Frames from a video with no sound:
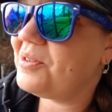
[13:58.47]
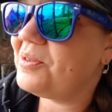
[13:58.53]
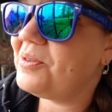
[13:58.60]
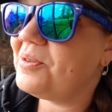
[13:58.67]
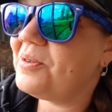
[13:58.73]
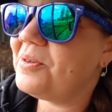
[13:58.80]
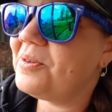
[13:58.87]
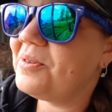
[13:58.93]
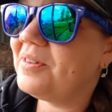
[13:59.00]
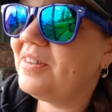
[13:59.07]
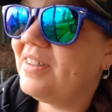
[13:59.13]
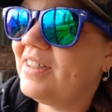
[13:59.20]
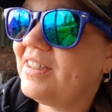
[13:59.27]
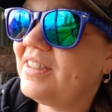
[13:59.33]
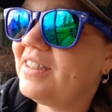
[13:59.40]
who,
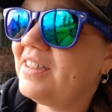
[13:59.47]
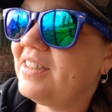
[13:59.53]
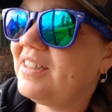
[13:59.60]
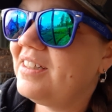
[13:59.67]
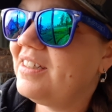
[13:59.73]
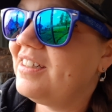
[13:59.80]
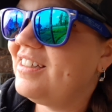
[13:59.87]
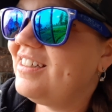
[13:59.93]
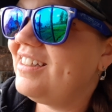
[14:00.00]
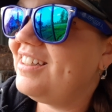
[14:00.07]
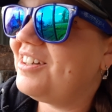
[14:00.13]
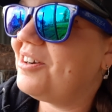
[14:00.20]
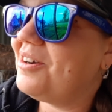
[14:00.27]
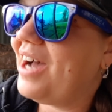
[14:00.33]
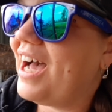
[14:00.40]
you
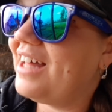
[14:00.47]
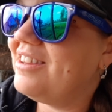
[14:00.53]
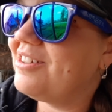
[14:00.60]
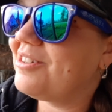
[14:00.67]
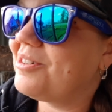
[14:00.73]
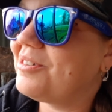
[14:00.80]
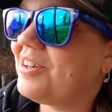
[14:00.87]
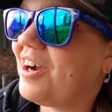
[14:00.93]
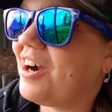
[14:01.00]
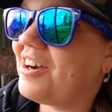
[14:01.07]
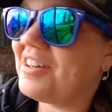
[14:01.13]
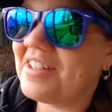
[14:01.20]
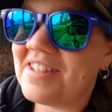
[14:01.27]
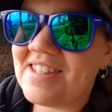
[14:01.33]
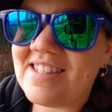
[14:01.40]
know, had their own
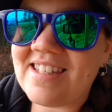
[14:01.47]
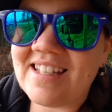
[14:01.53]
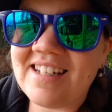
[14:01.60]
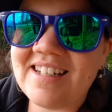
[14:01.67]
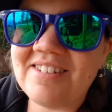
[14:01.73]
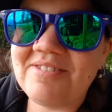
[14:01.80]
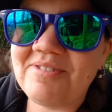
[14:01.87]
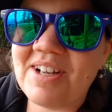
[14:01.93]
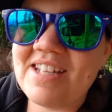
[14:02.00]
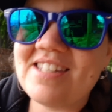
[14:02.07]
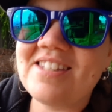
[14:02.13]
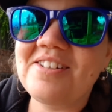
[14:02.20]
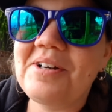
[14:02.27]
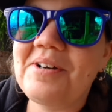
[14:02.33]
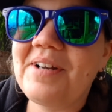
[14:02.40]
gardens and
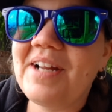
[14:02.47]
raised their own